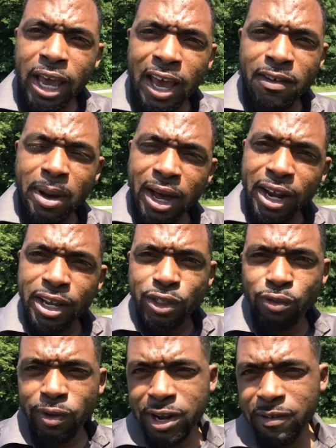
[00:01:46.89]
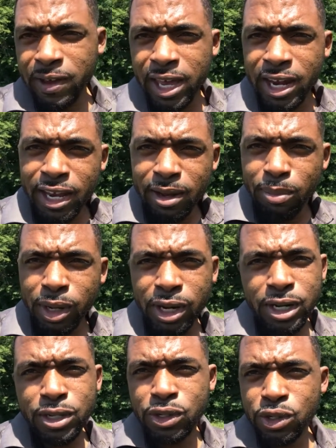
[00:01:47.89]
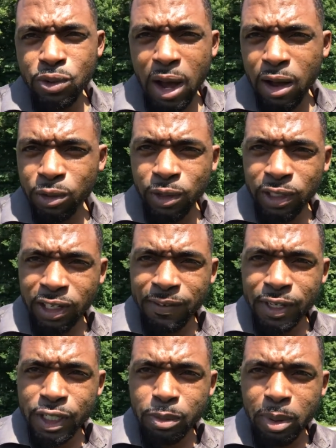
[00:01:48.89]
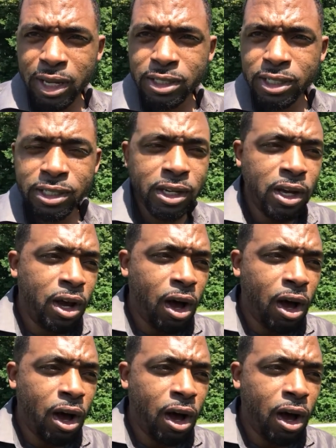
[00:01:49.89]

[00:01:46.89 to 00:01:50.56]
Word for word: Everybody is renovating and putting these new outdoor living spaces